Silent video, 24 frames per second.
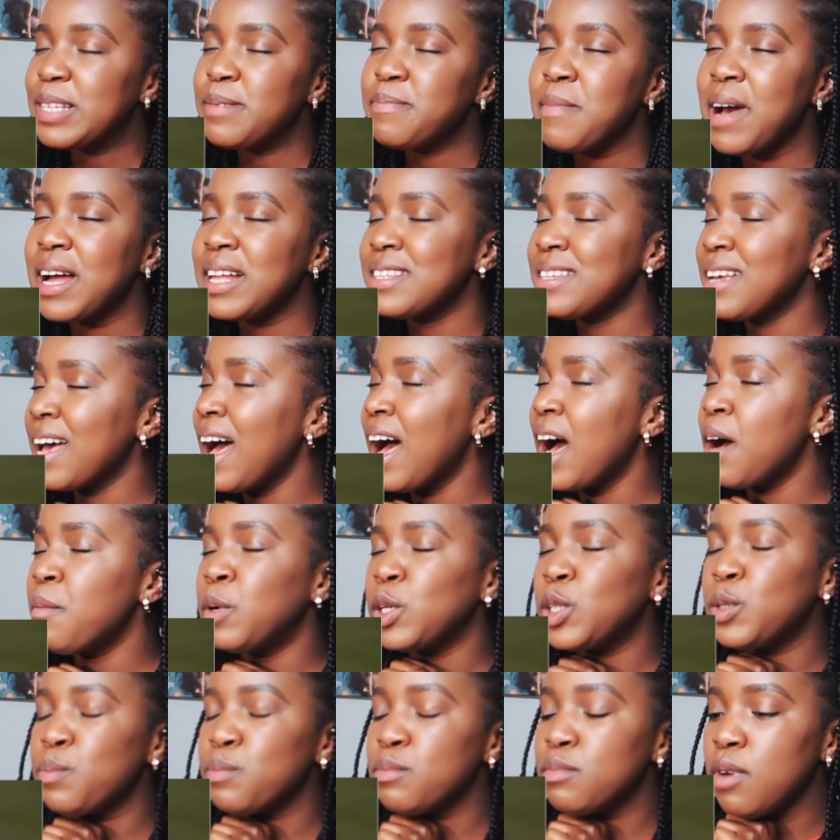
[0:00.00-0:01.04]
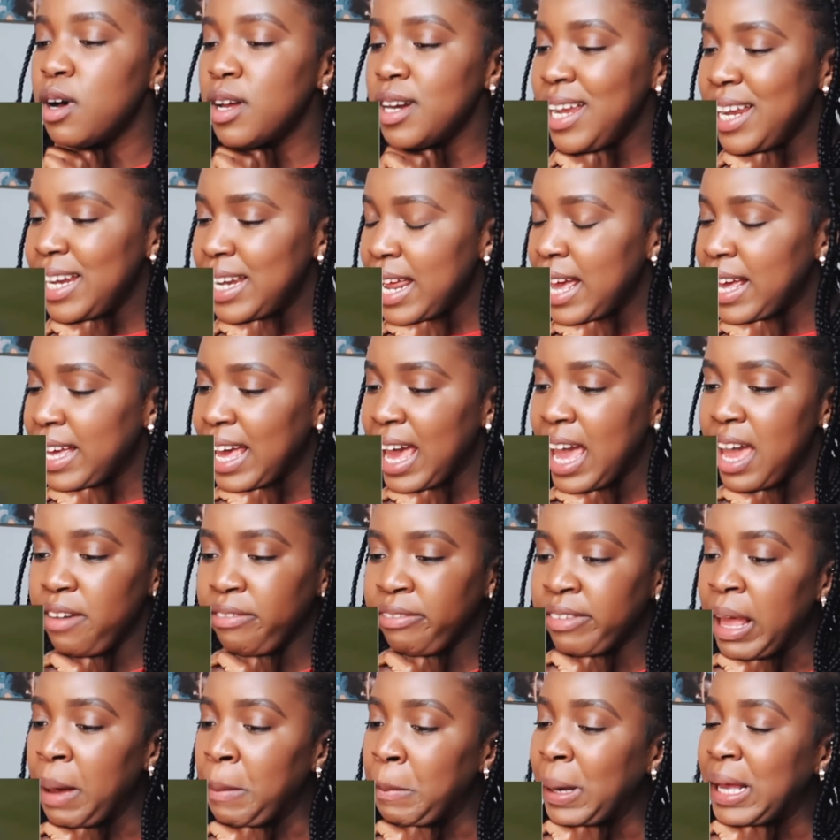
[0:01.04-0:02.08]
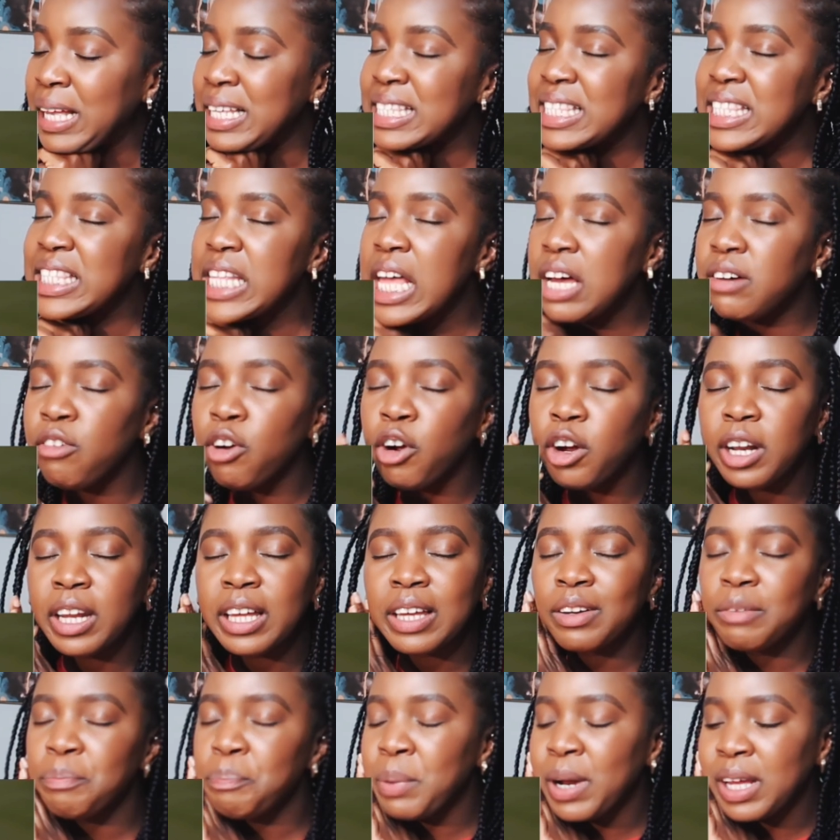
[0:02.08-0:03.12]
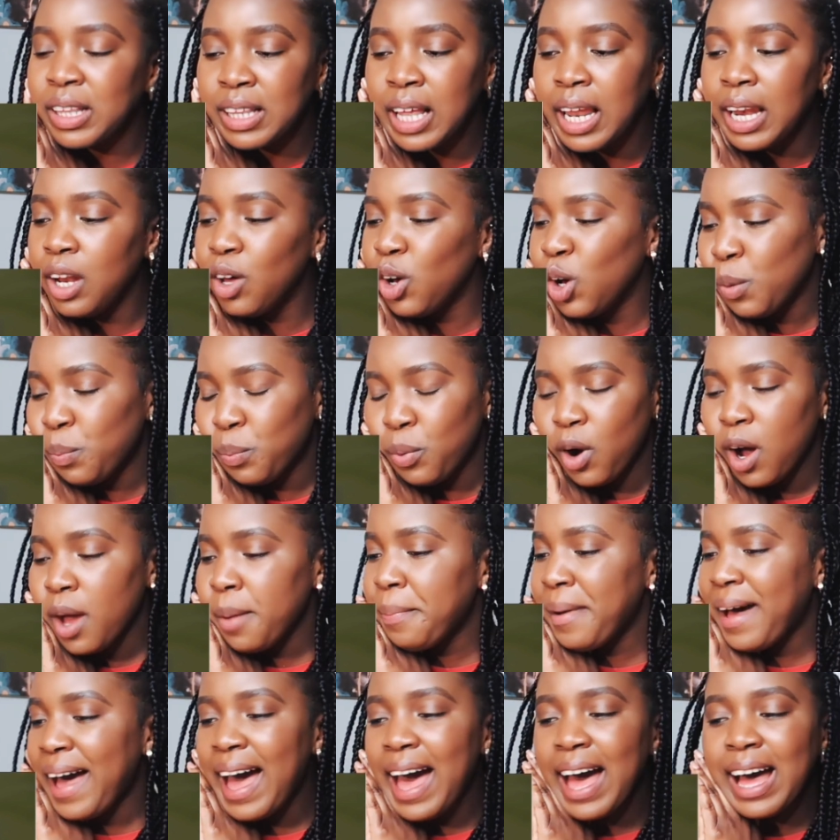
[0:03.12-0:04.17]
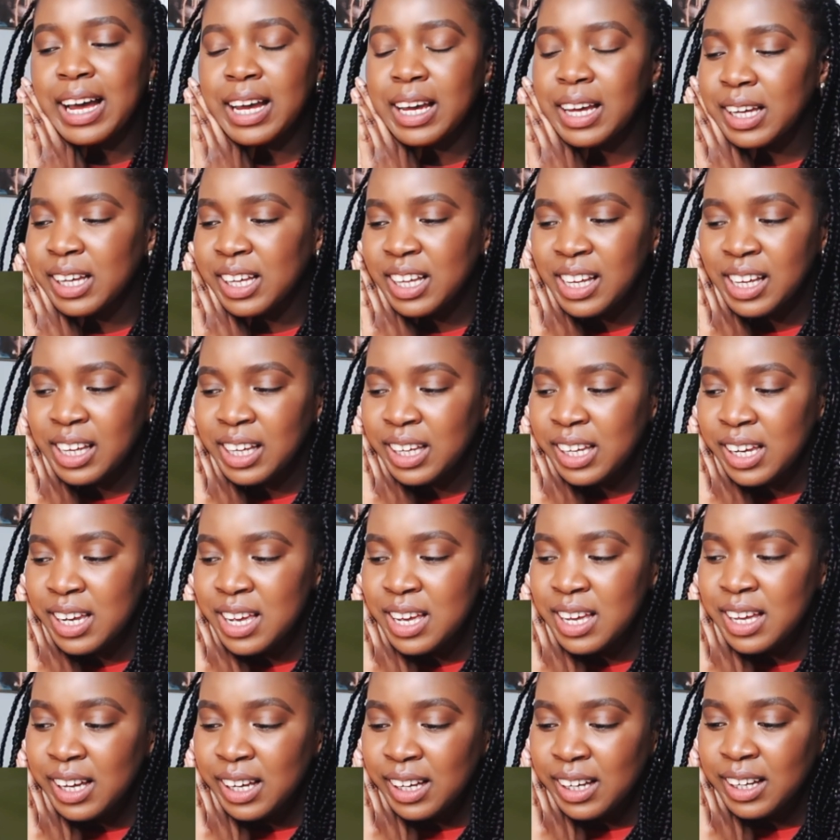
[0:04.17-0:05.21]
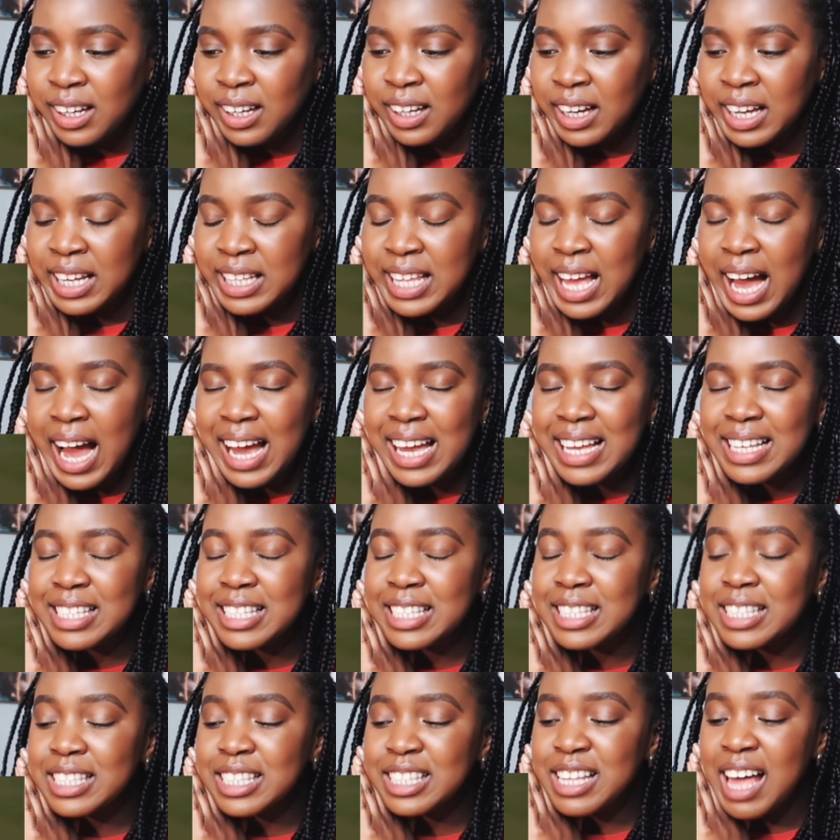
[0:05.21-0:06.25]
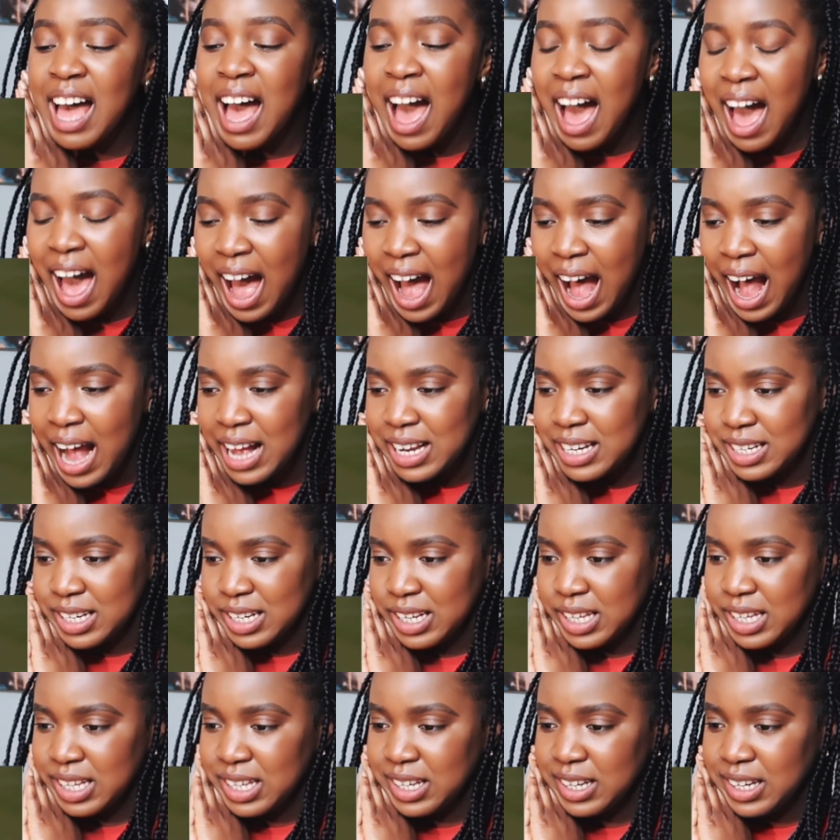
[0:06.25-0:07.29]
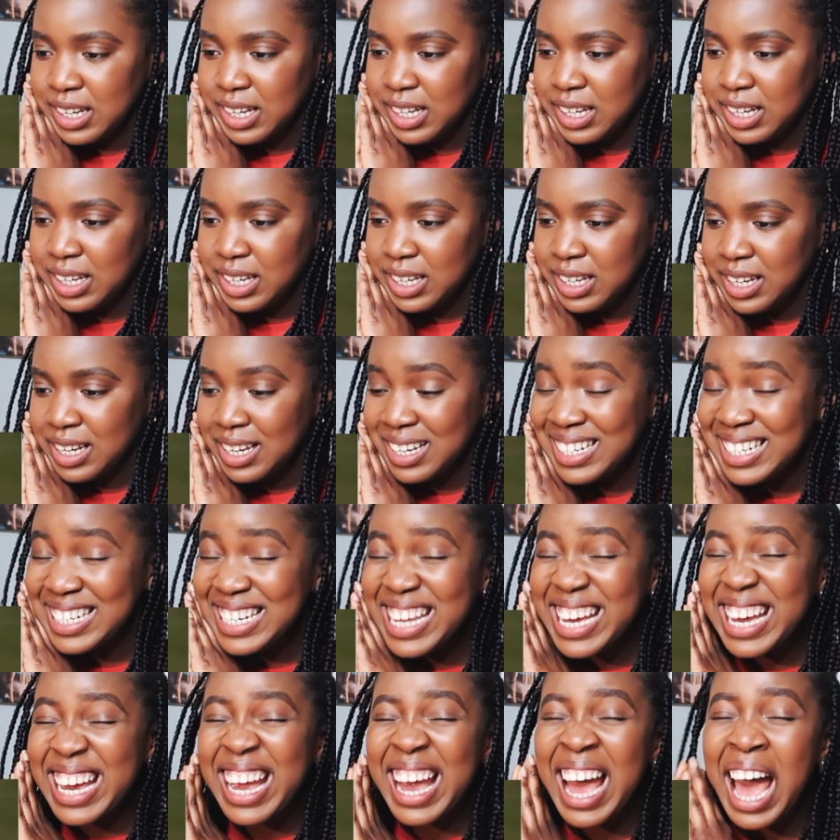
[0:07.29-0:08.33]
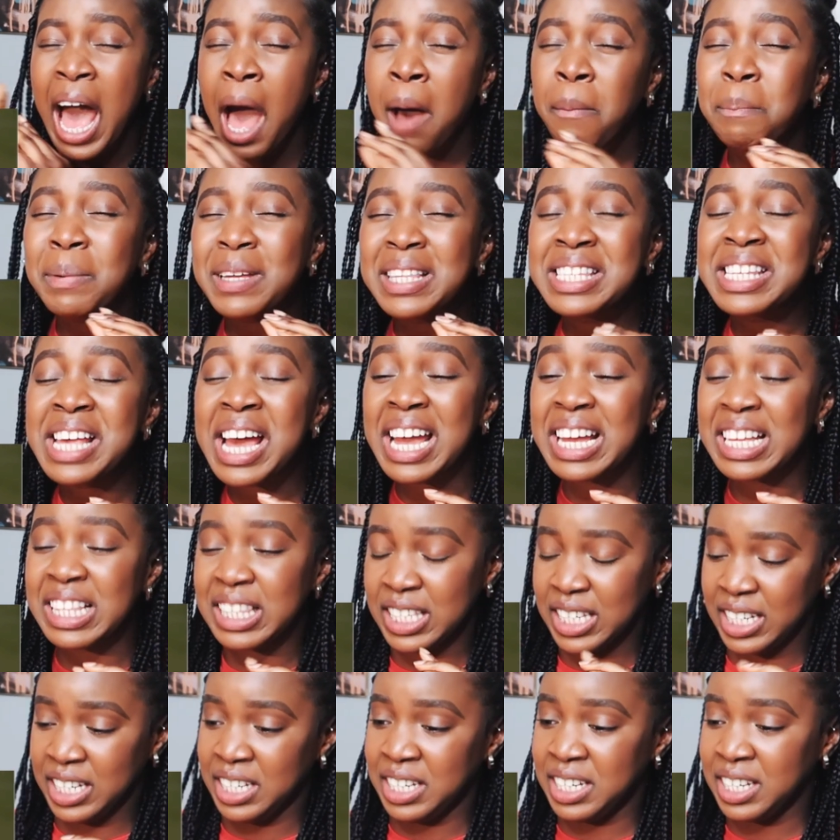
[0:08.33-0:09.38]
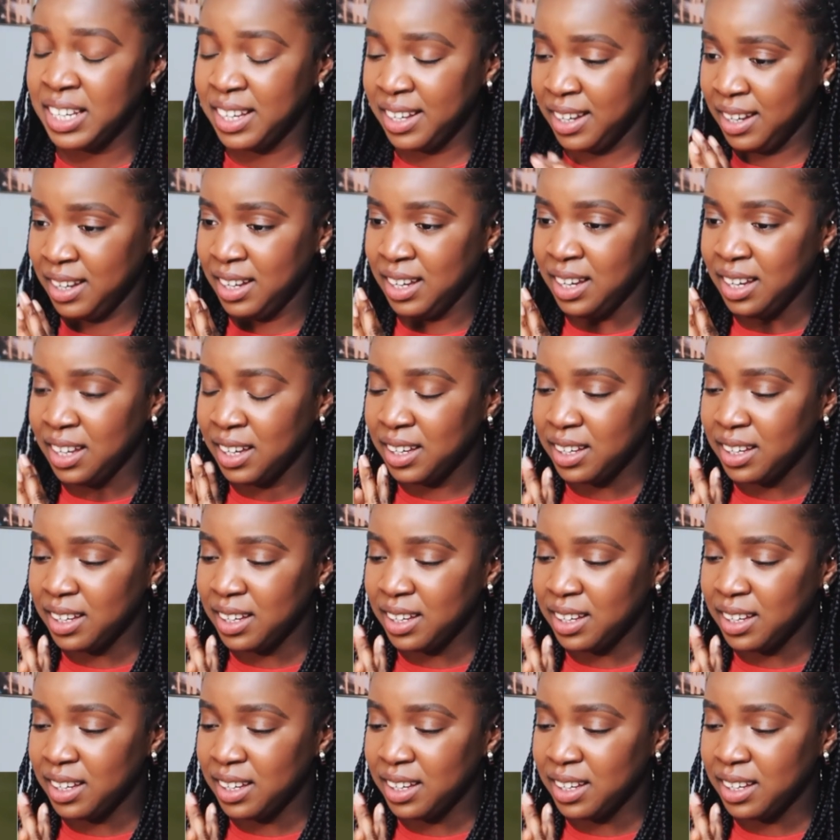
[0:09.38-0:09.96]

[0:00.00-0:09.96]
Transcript: Doesn't matter how much money they gave them, it's never going to bring that little boy back. That is sad. Decapitated.